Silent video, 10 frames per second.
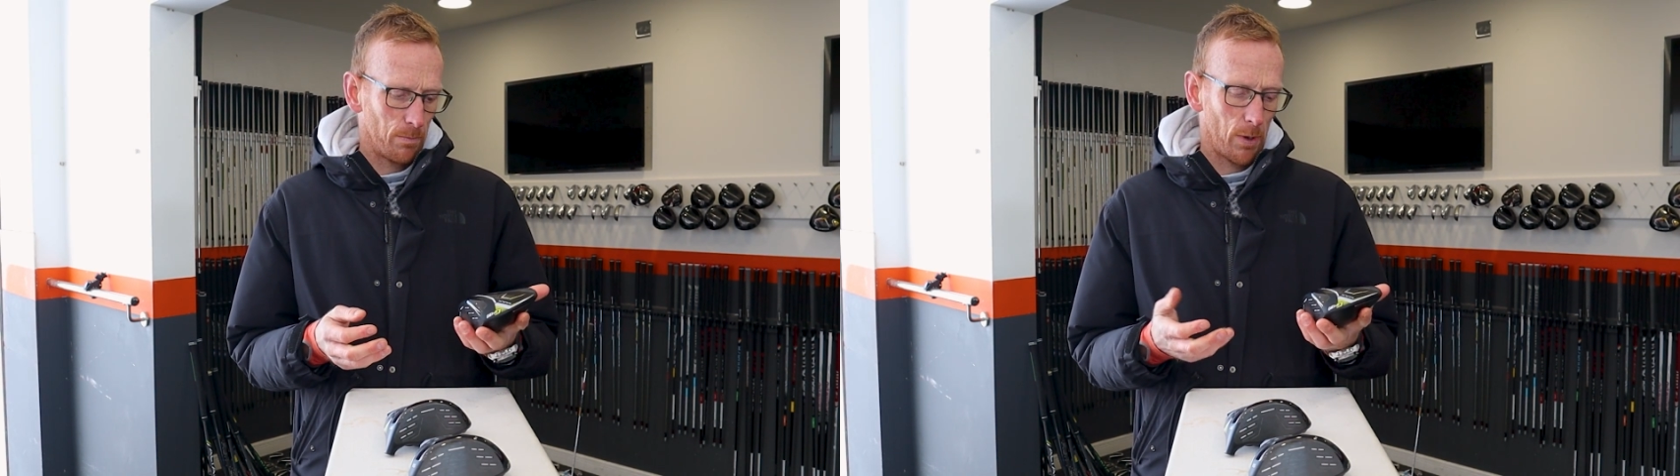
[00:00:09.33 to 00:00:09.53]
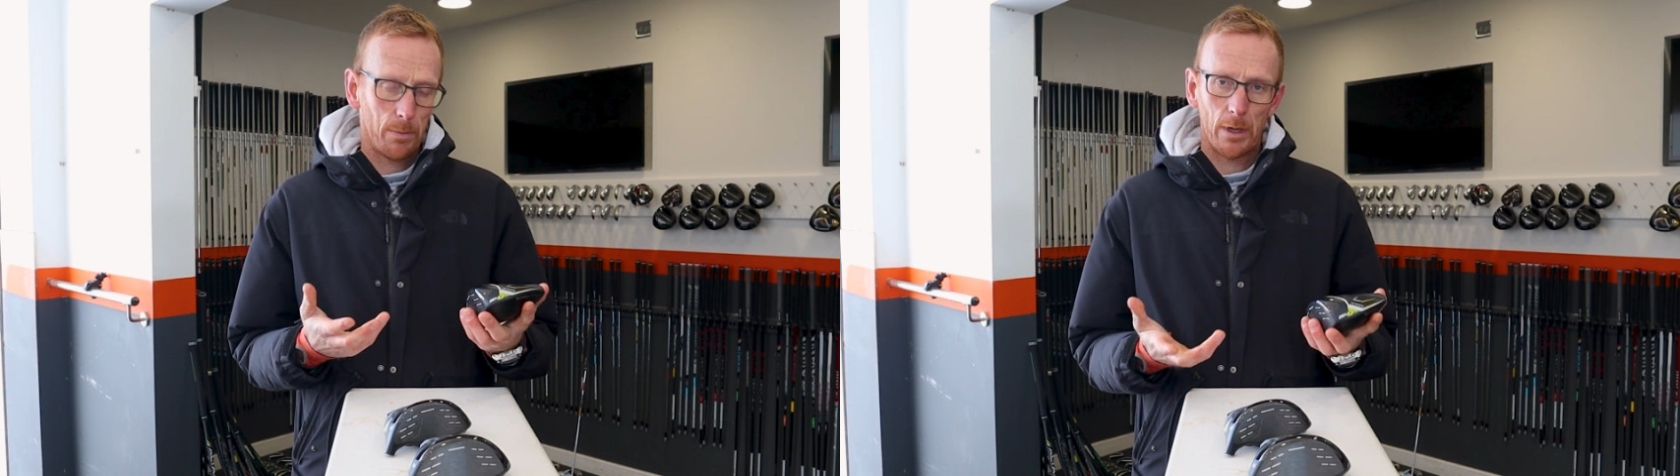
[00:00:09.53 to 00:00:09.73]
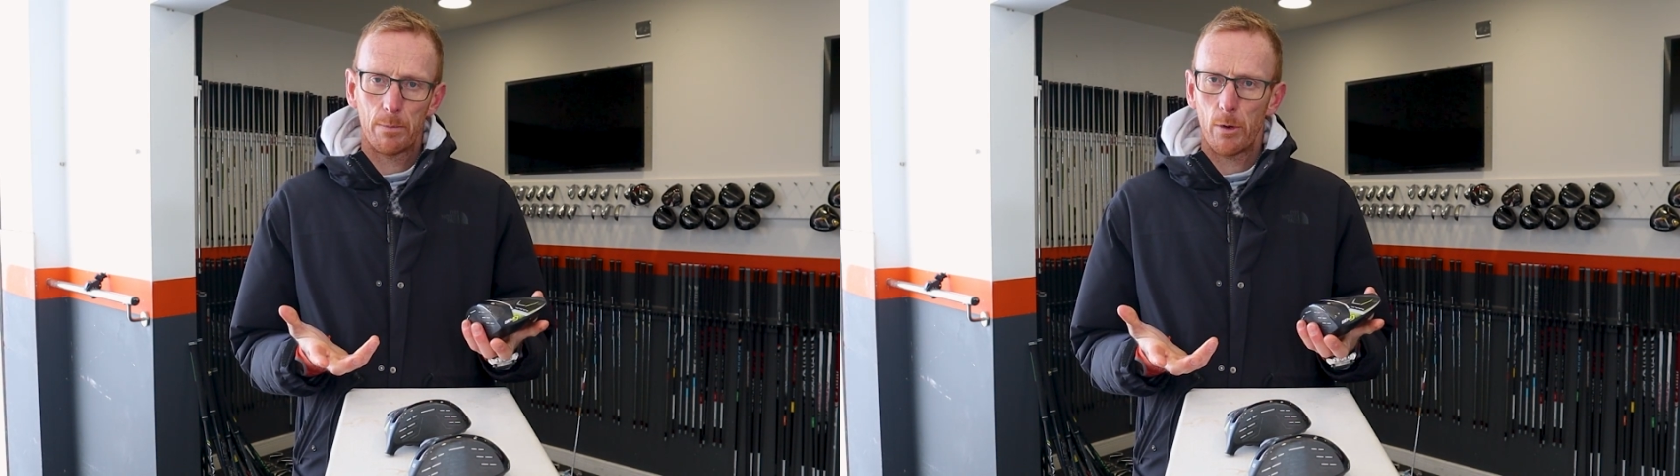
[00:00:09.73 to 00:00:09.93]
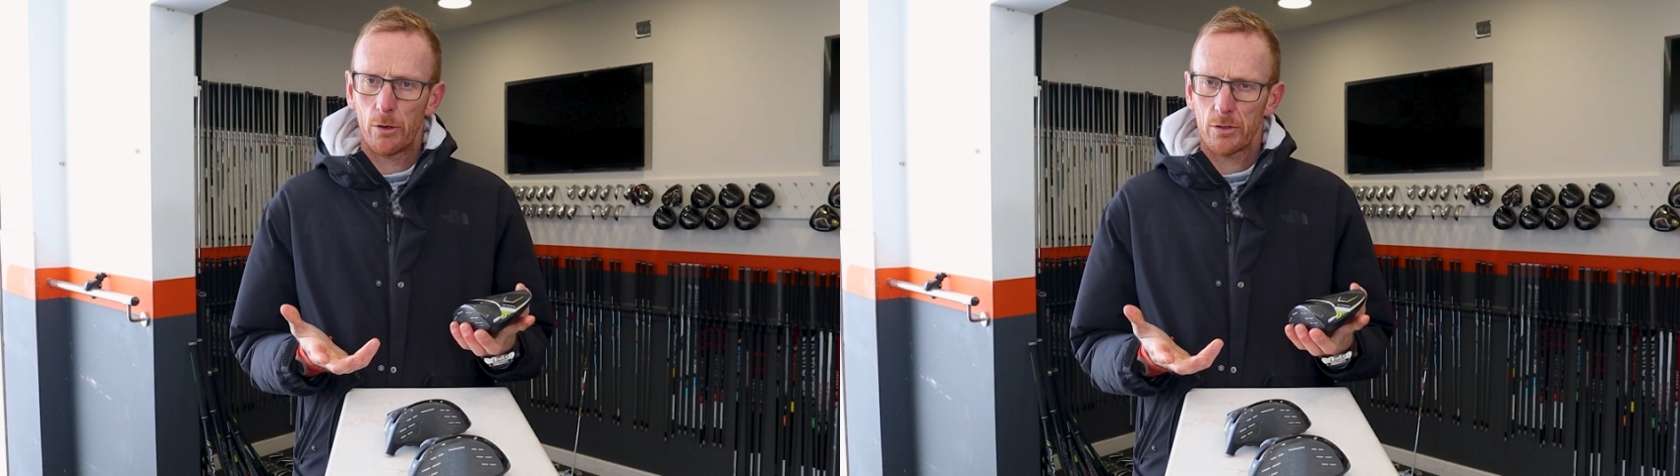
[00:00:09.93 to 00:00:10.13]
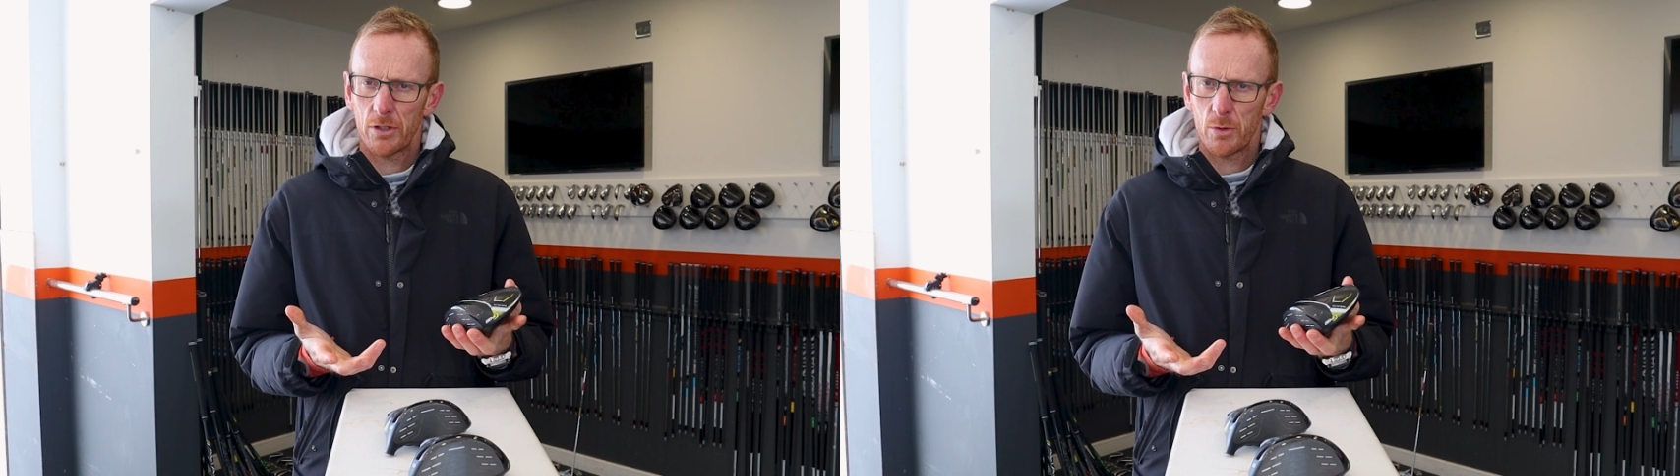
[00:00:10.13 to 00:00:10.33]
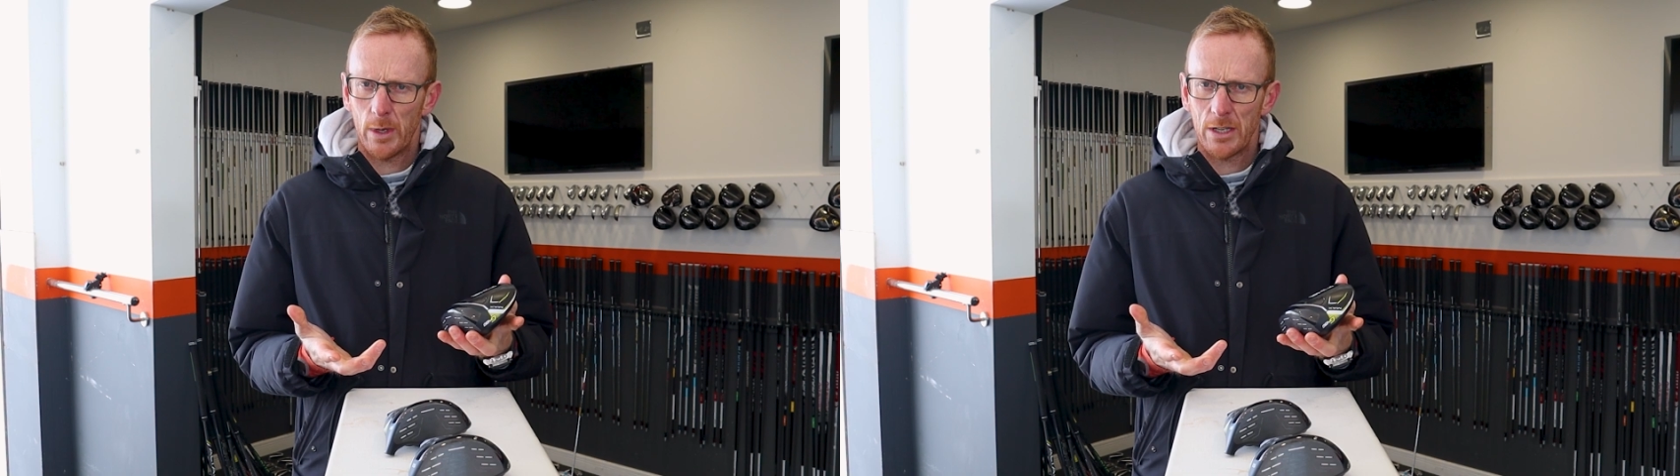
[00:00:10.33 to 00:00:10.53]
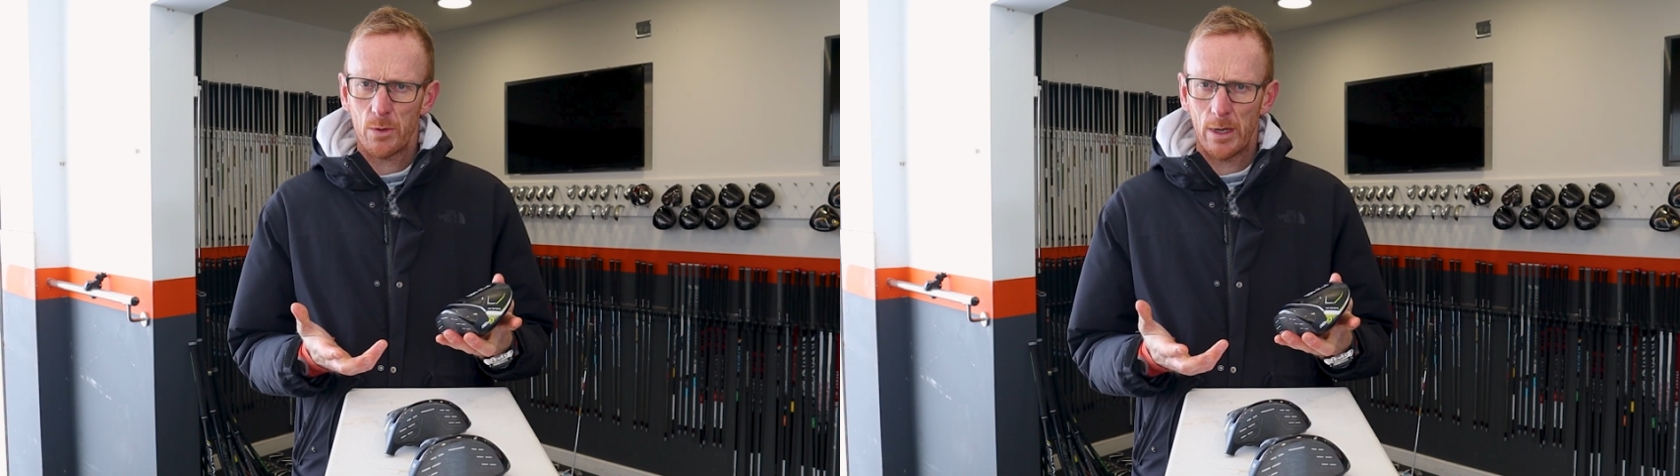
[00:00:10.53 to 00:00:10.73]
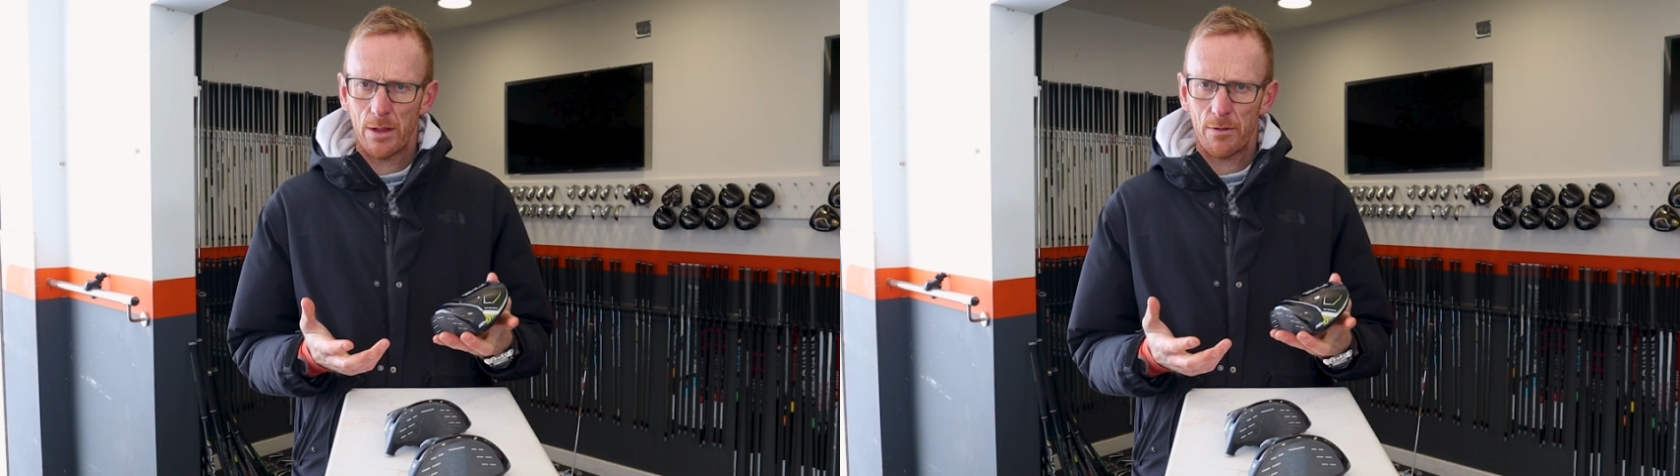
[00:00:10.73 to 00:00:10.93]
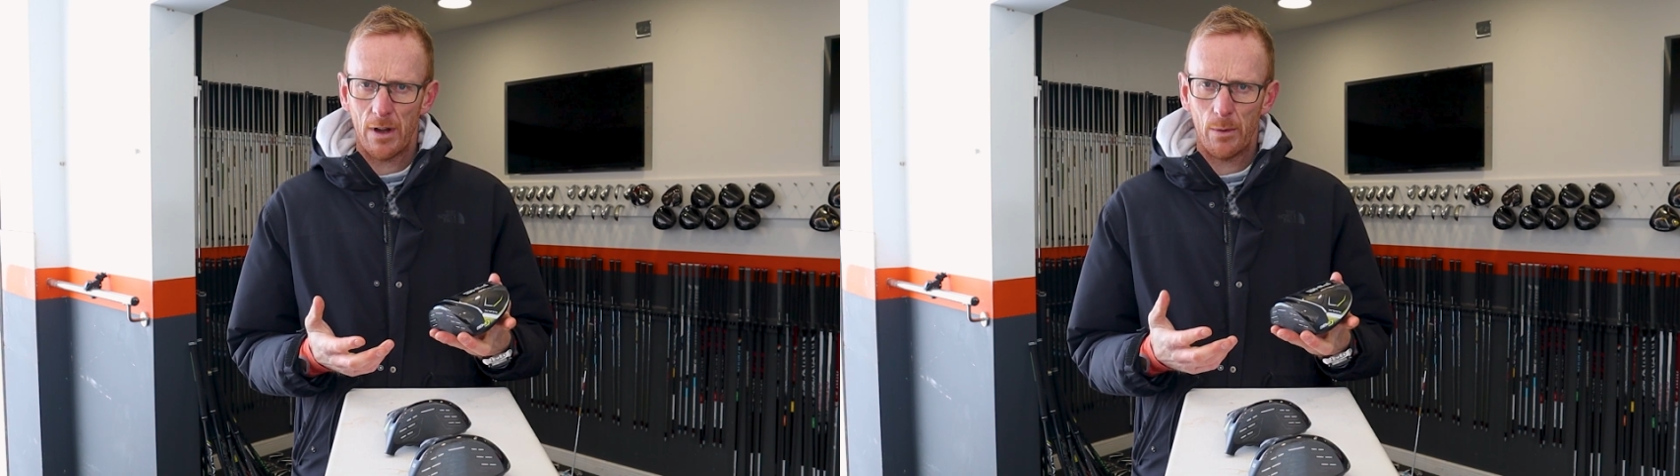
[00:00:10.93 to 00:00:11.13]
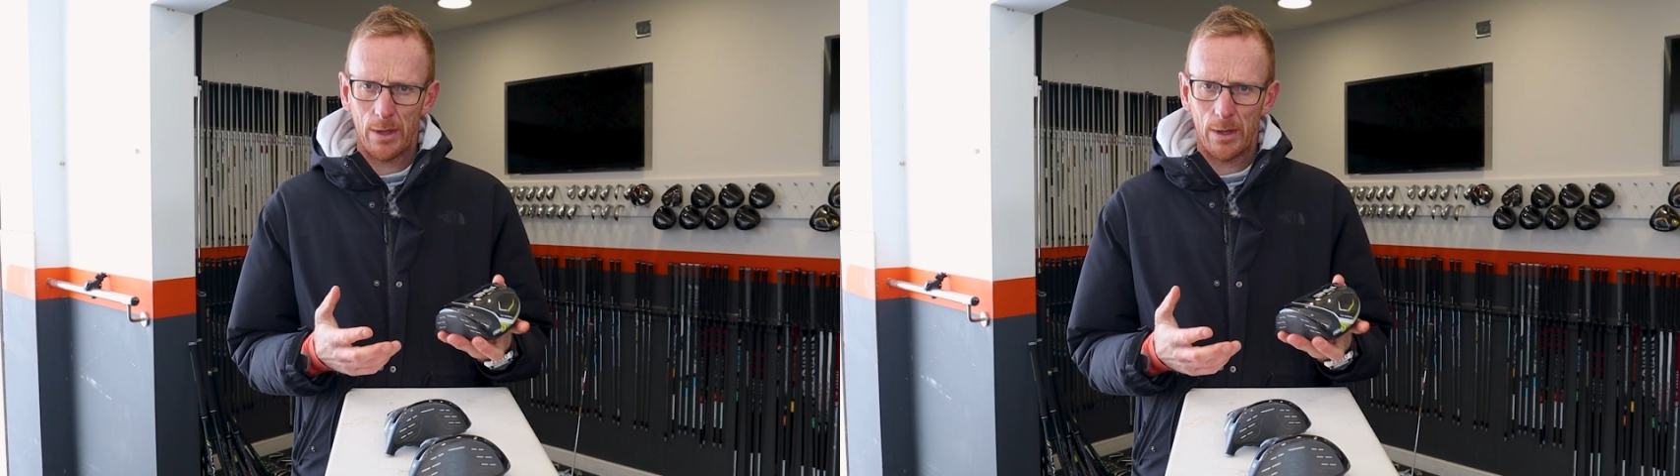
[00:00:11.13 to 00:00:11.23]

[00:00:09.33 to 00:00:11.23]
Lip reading: popular products of 2023